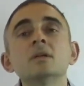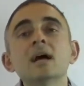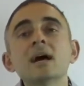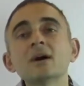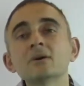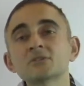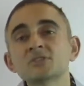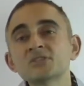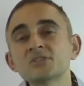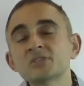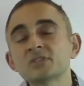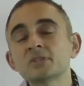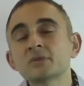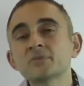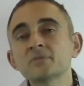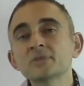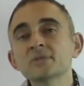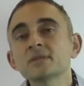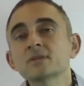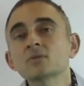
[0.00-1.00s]
How is this
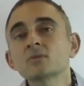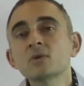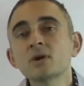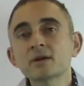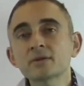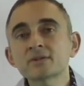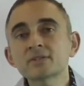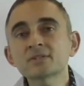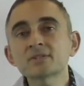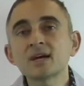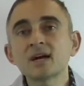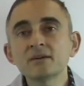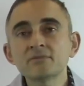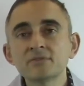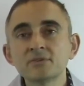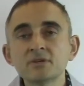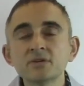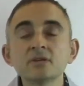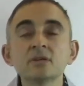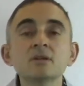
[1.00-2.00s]
different than a water
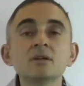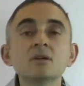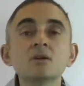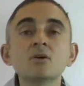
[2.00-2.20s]
softener?